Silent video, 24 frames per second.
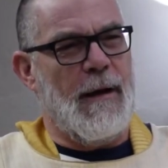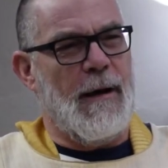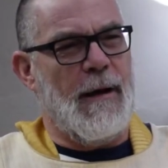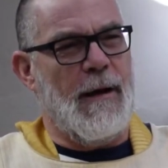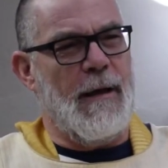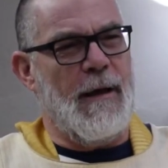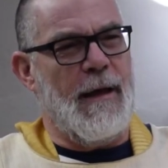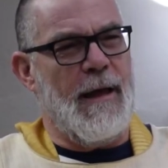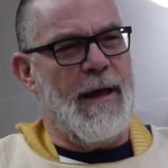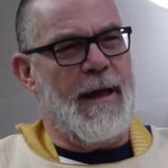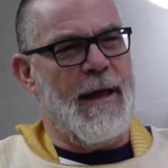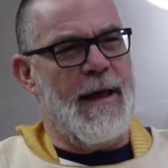
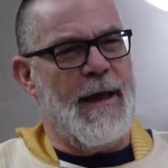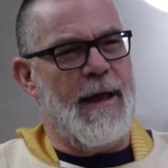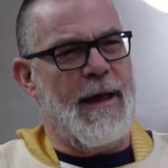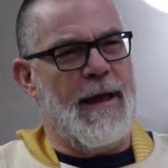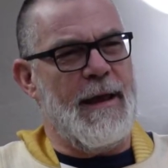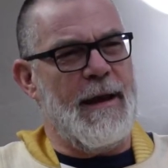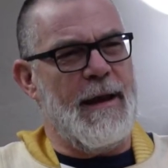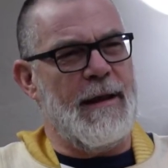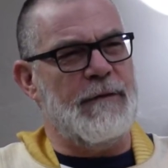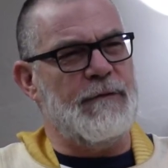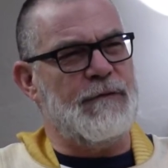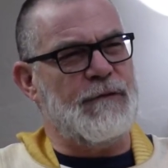
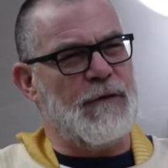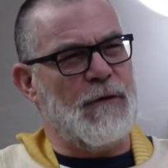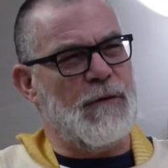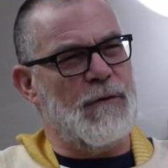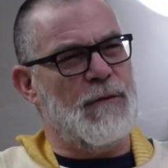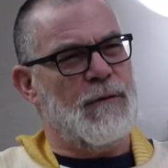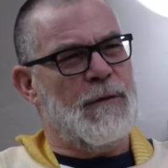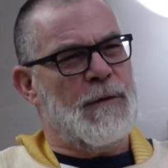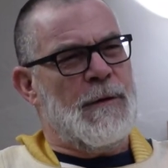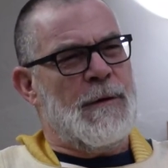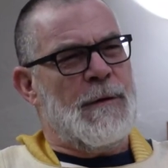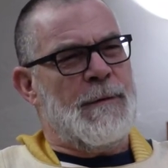And
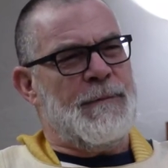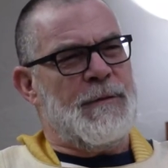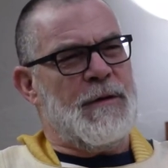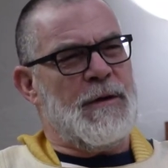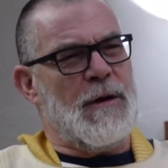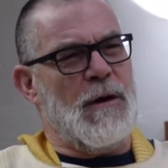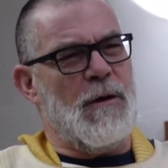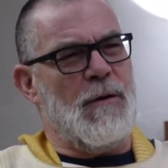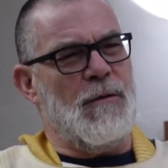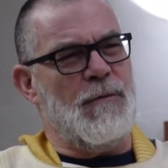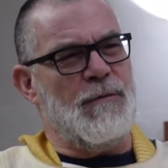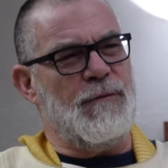so,
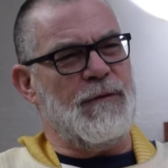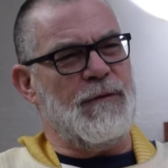you know,